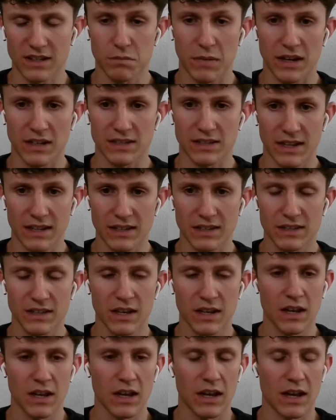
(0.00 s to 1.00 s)
does make
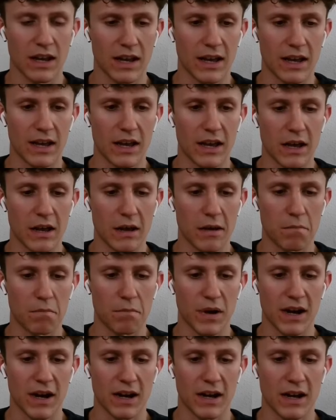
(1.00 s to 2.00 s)
sense.
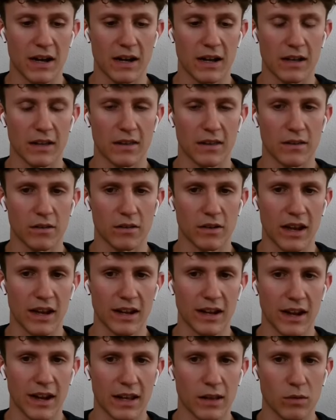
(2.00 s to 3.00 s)
Uh, but on the
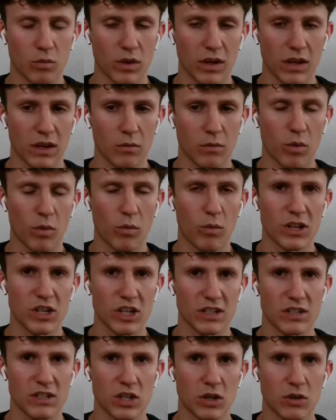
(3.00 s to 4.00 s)
other hand, we we
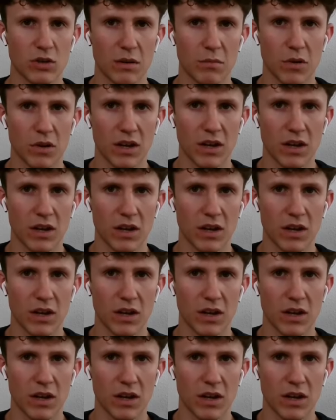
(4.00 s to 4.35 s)
just show them.